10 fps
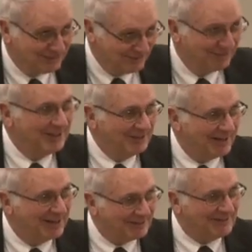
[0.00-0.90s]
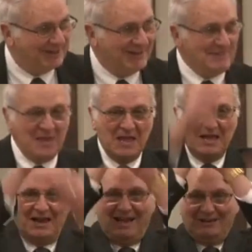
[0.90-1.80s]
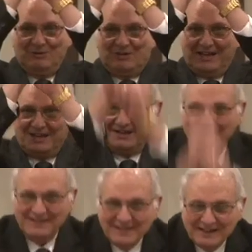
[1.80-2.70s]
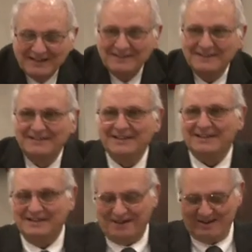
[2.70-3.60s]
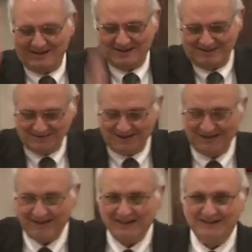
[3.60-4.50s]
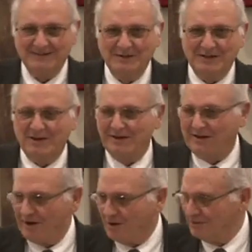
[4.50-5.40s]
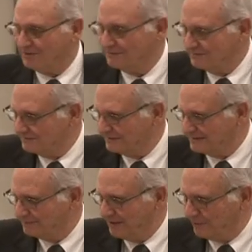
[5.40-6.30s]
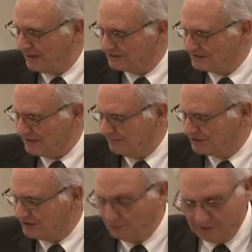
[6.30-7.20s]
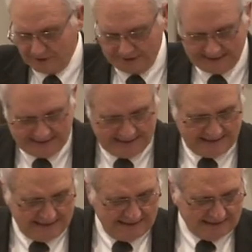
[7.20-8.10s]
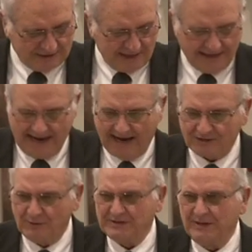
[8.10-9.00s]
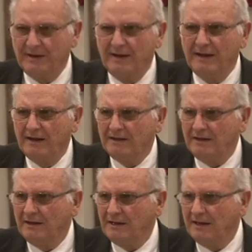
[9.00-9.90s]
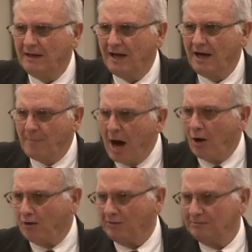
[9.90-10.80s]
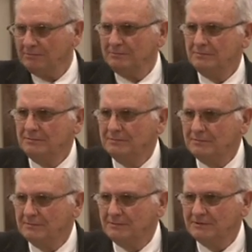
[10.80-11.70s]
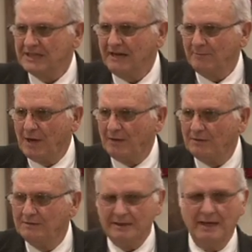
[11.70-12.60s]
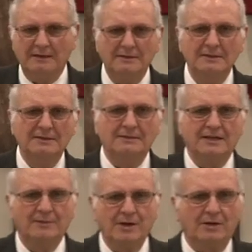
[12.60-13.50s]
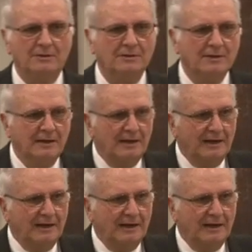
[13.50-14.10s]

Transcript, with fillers: you've been reading about it too, huh? Like you take a, uh, take an, a, uh, what do you call it, an awl? It's been a while since I busted wood. It's not an axe. What's it? A maul. Is that it? Maul? Yeah. Take a maul.